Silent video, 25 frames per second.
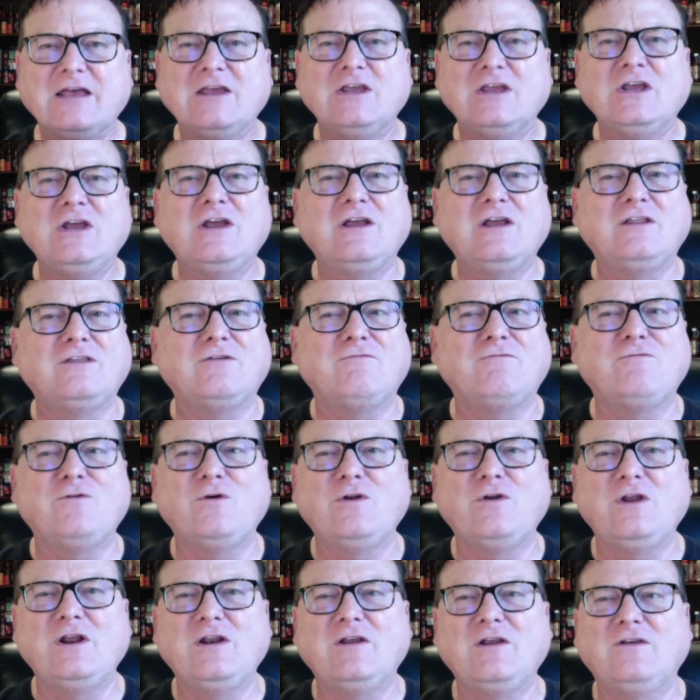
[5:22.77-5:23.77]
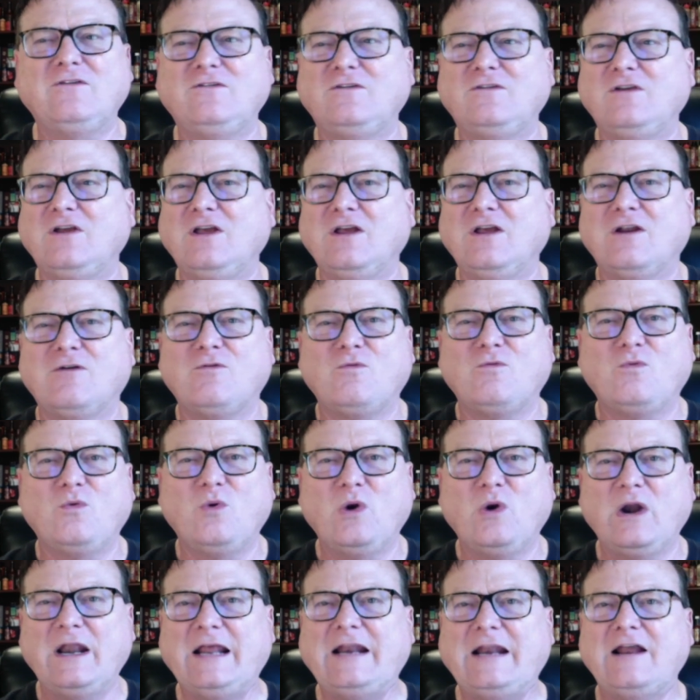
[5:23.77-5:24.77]
You get the fruitiness, you get a
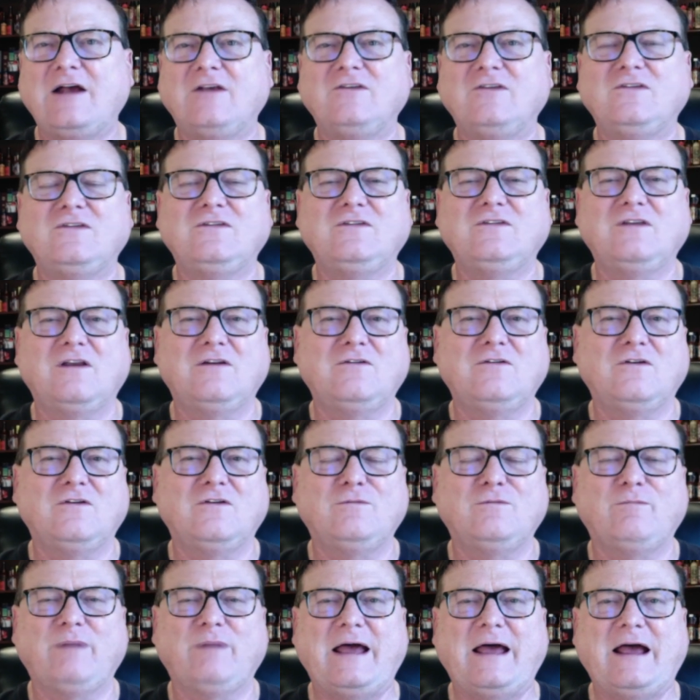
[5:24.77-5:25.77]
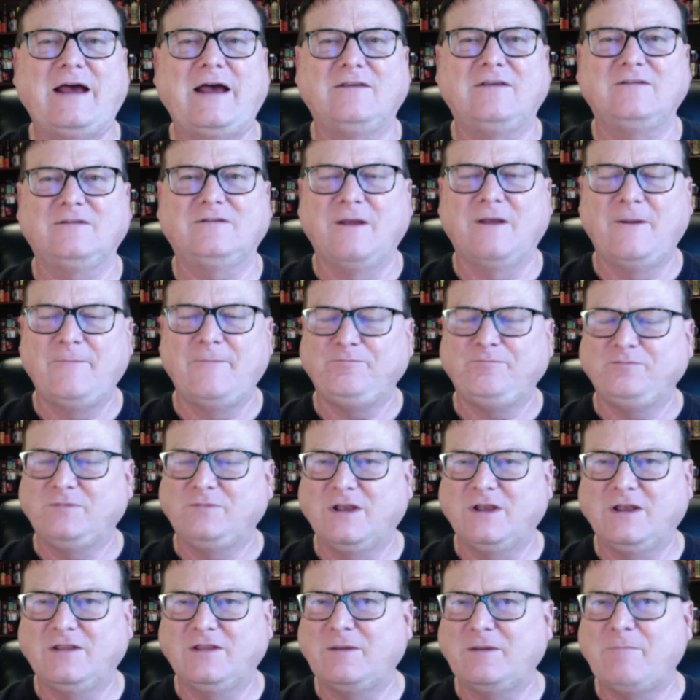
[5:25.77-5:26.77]
really nice citrus blast,
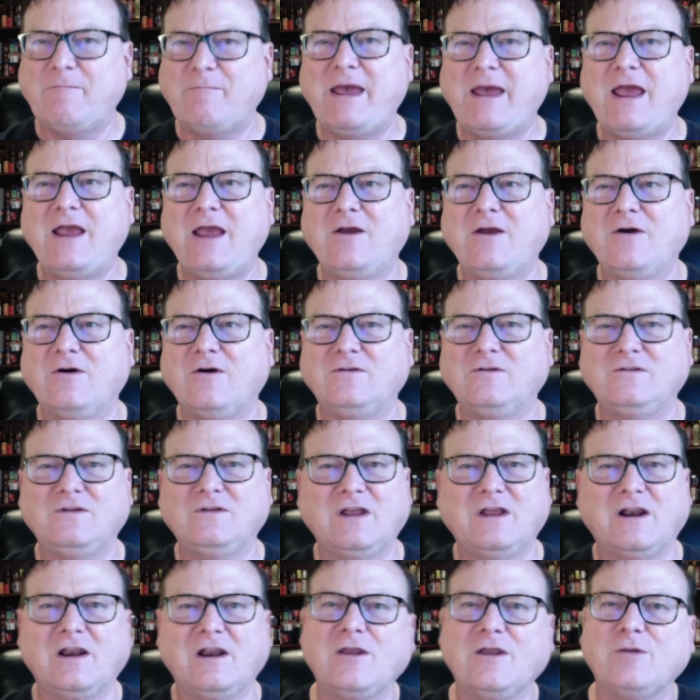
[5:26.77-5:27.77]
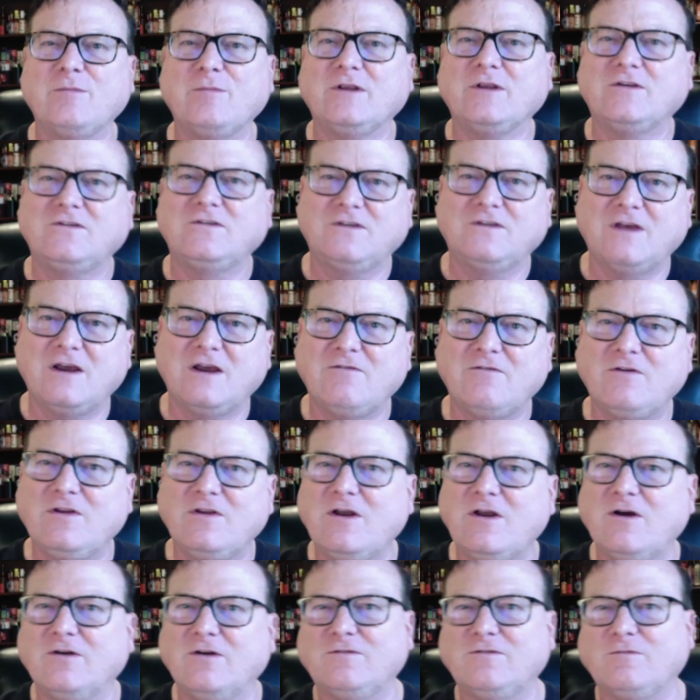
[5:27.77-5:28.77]
you get the mangoes, you get a little bit of savory
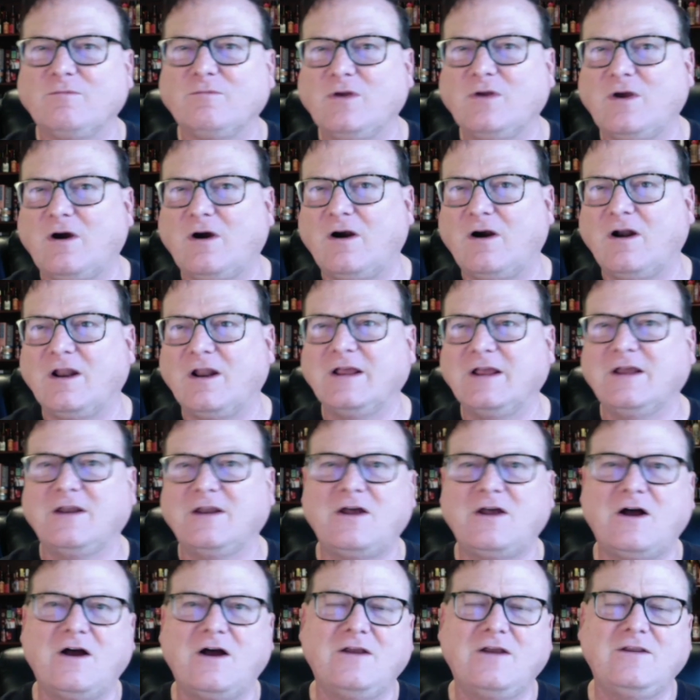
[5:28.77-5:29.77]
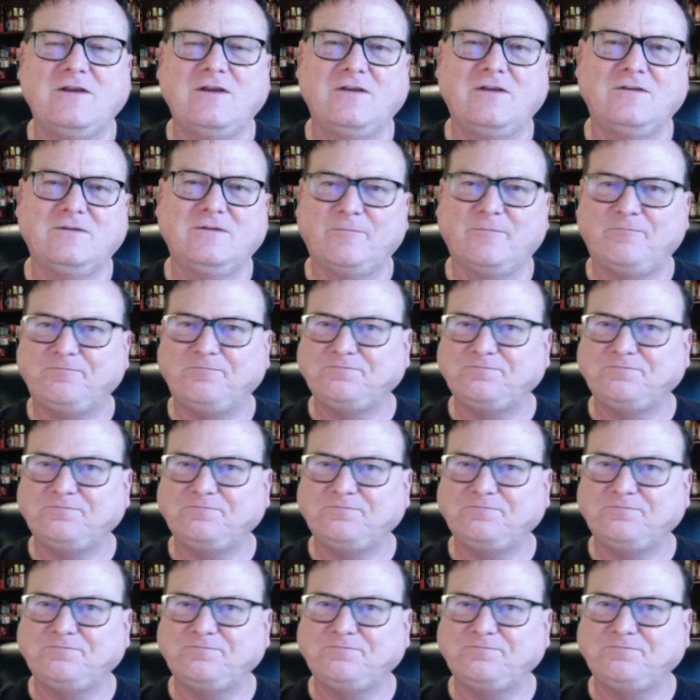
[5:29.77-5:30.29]
notes from garlic and the onions,